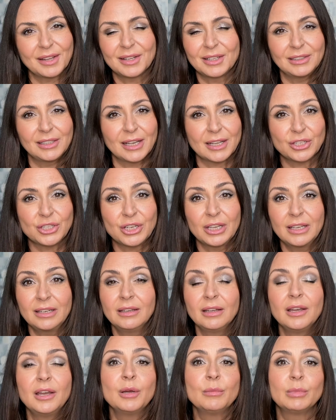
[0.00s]
collection,
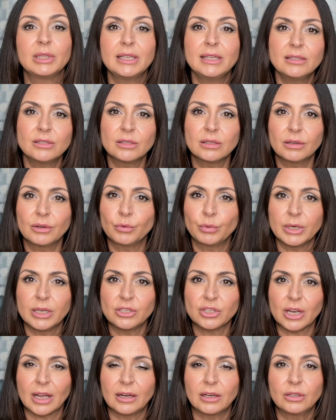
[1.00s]
please
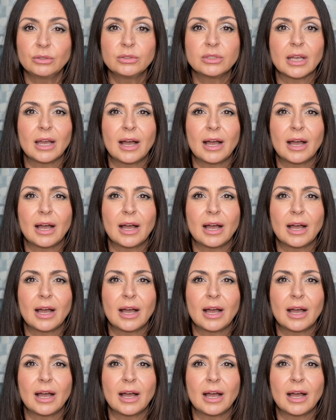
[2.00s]
reach out.